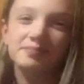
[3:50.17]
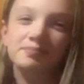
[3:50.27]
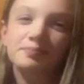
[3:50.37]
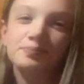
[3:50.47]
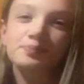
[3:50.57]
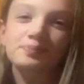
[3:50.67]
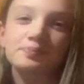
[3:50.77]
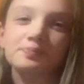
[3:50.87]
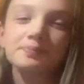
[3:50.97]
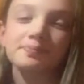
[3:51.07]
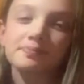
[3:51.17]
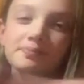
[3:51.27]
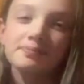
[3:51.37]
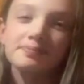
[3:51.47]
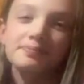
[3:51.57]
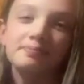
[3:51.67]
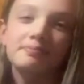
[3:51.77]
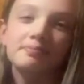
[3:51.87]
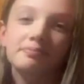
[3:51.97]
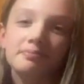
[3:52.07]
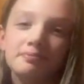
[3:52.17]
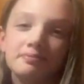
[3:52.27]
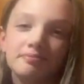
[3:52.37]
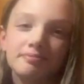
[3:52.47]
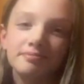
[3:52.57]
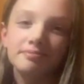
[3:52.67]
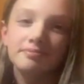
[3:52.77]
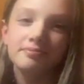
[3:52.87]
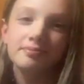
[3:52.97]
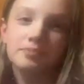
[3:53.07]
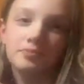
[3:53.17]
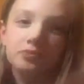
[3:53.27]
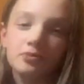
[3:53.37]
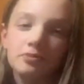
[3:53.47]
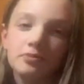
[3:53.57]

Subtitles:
[no speech]